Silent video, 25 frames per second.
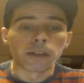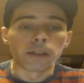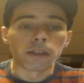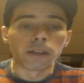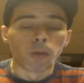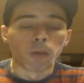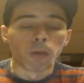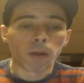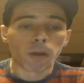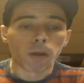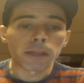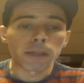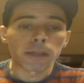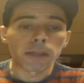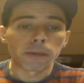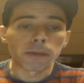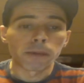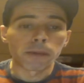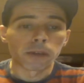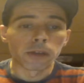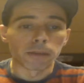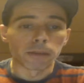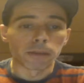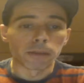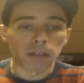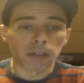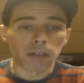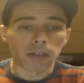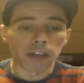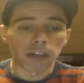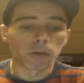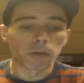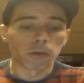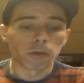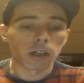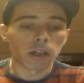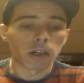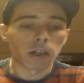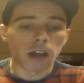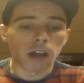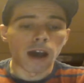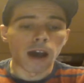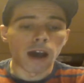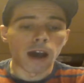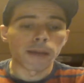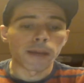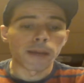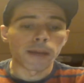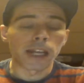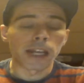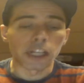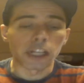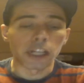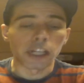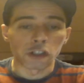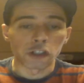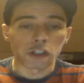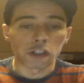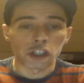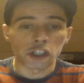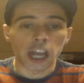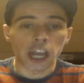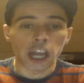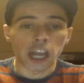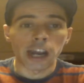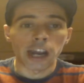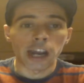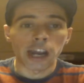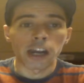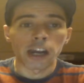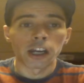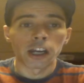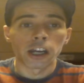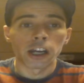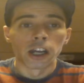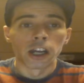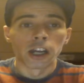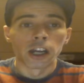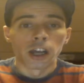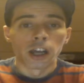The more people that +1 comment and share